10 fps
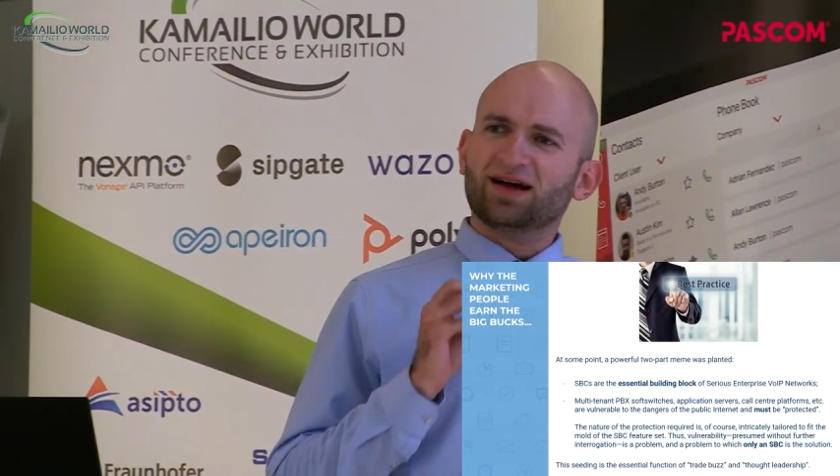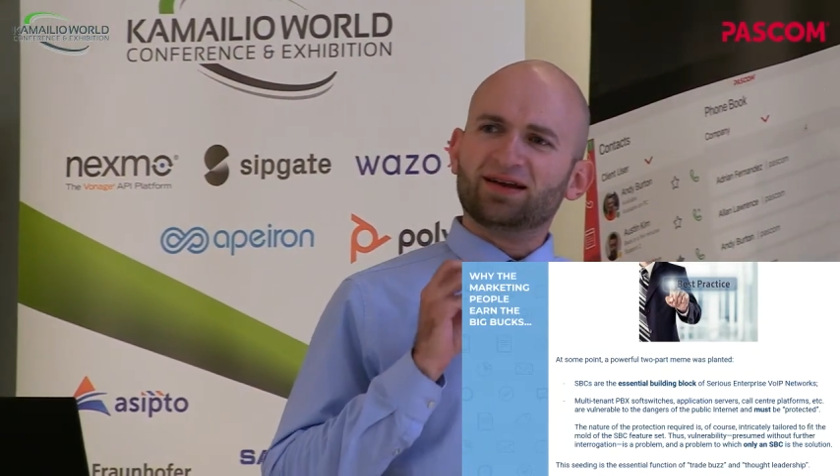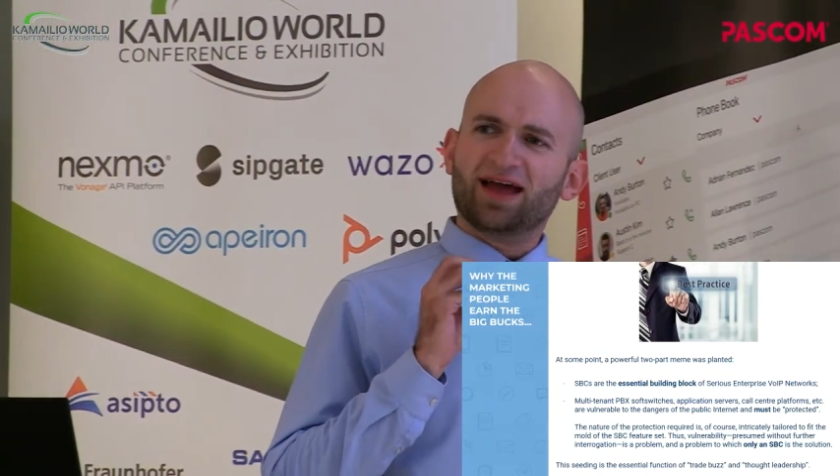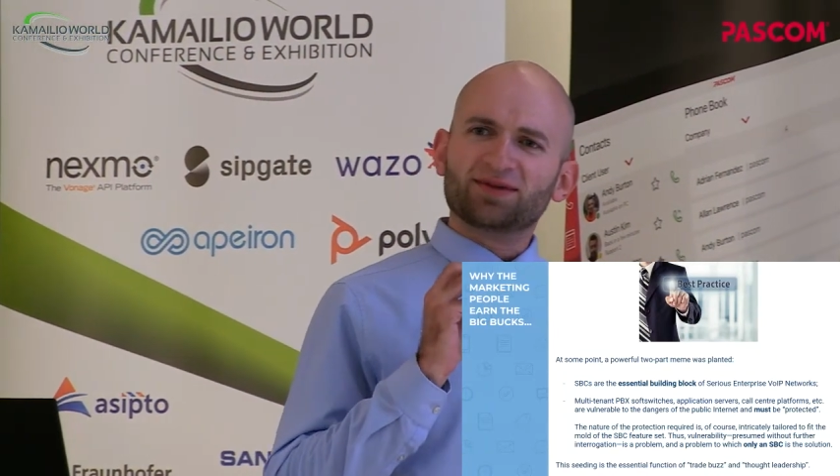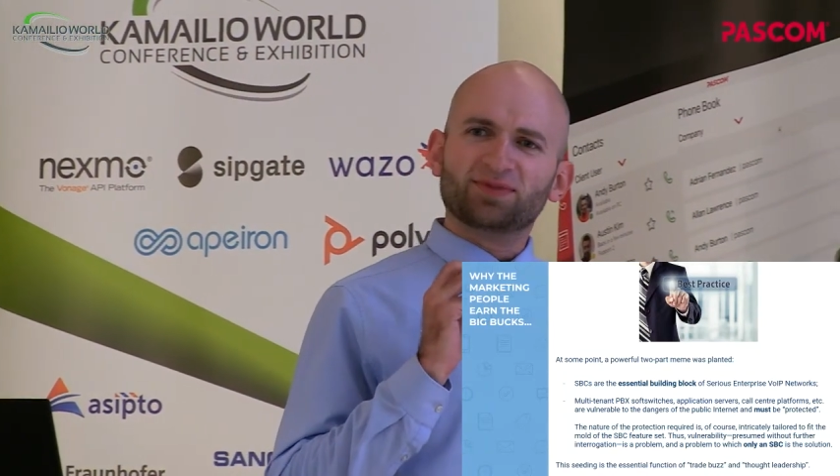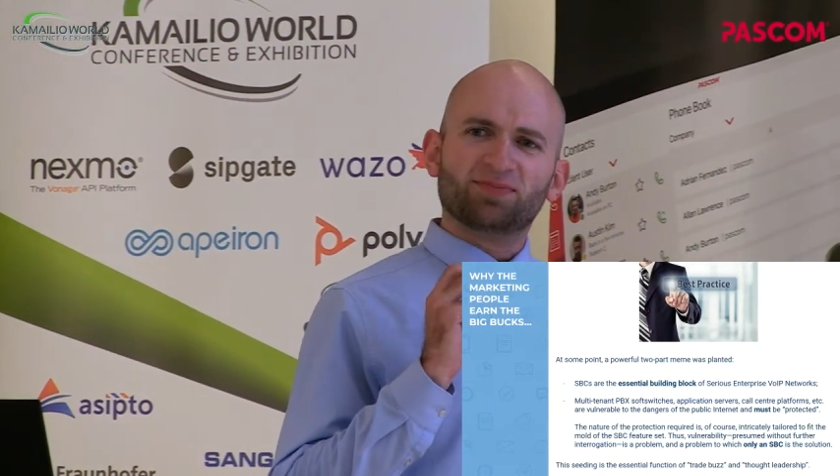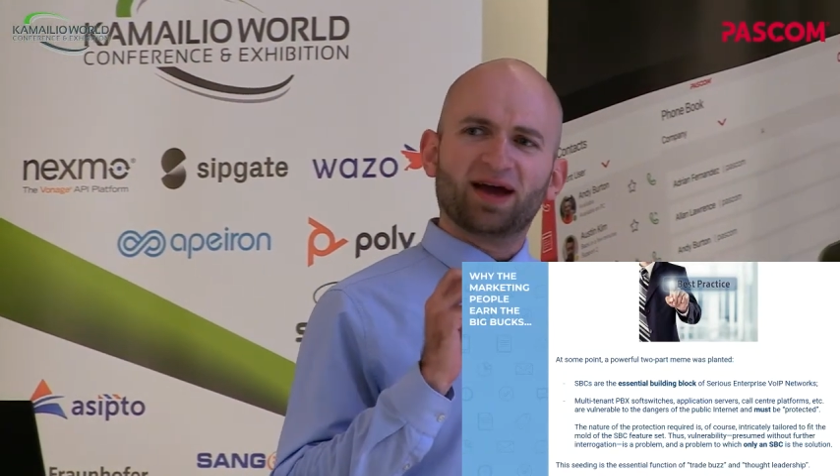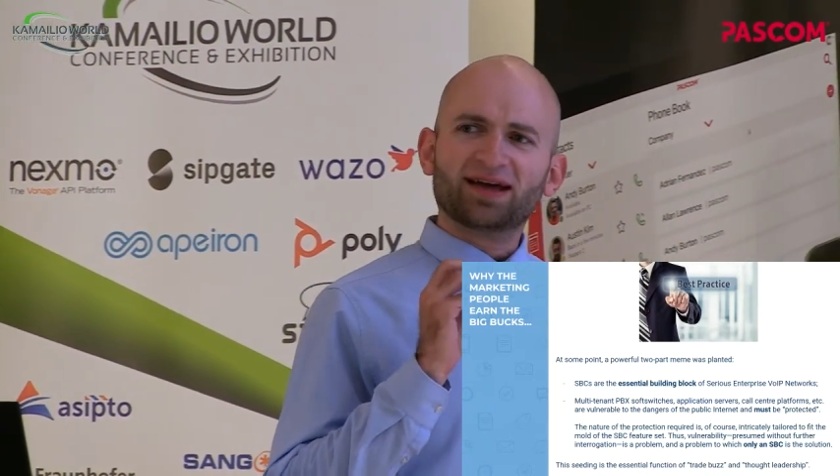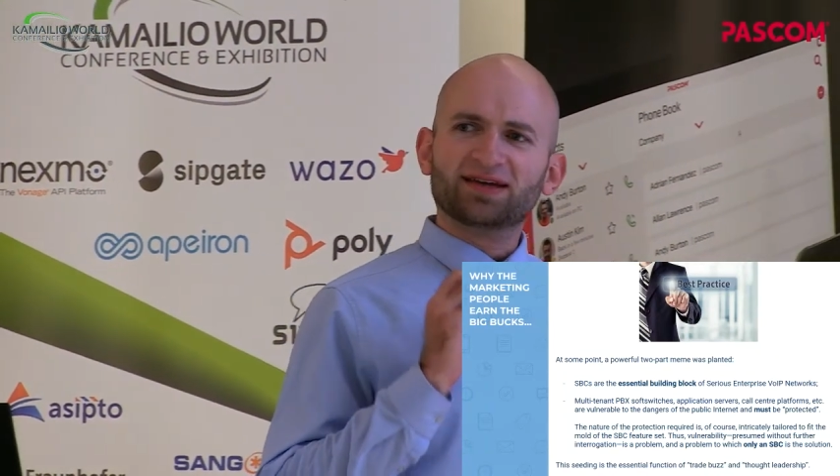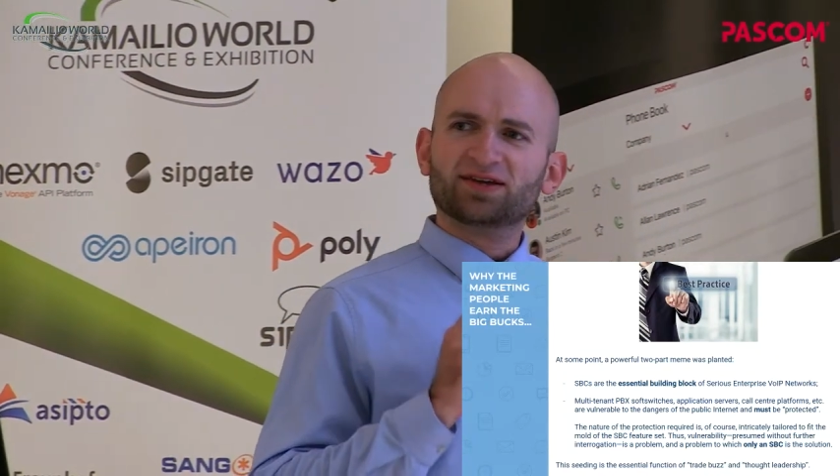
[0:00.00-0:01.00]
an Acme
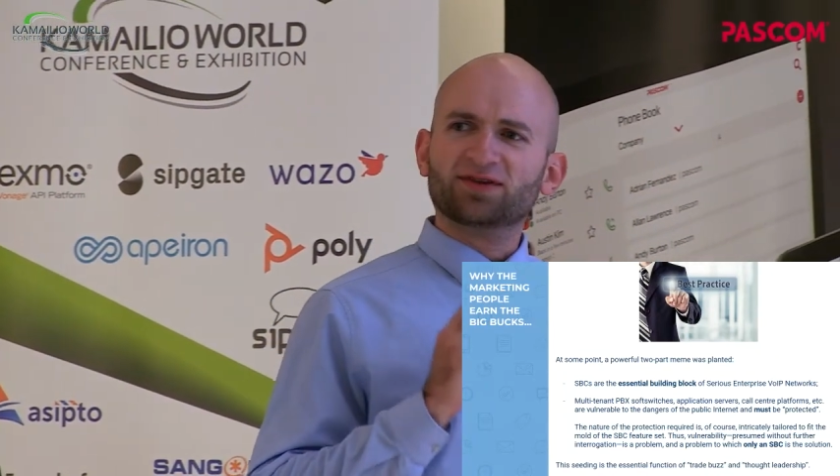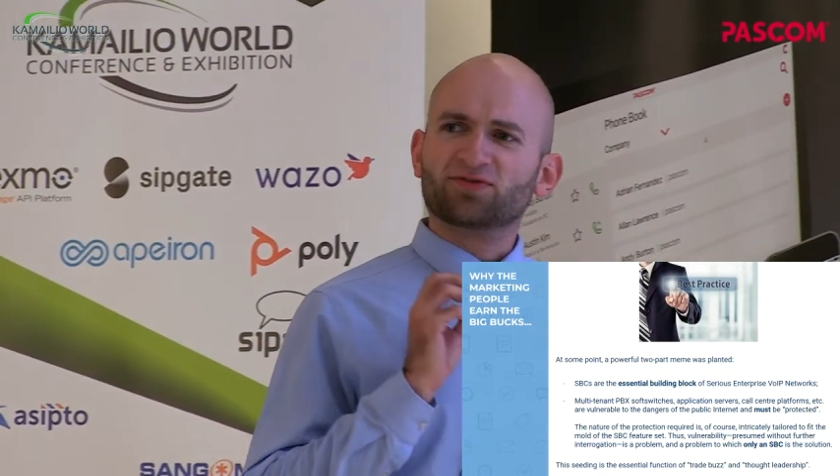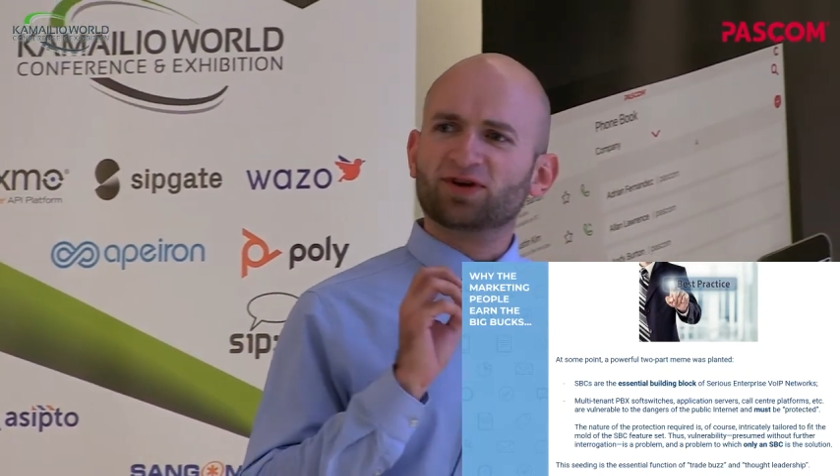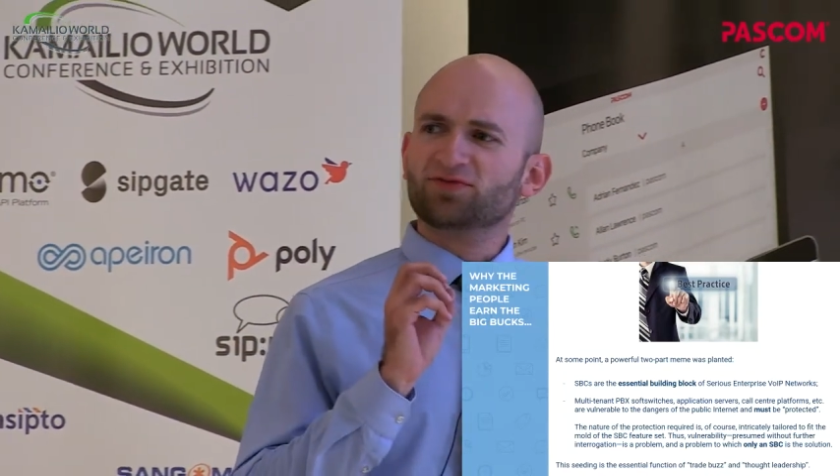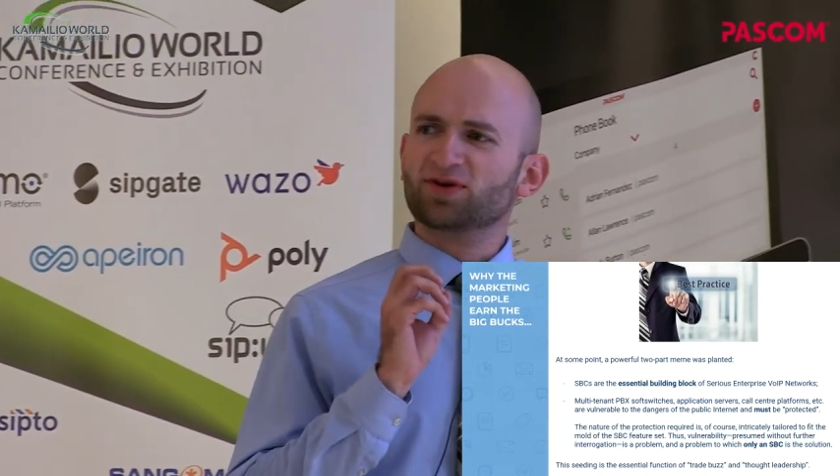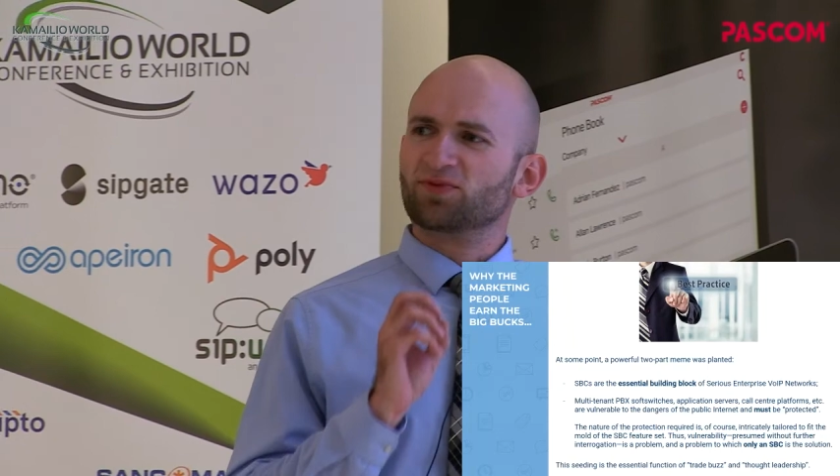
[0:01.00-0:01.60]
packet in front of your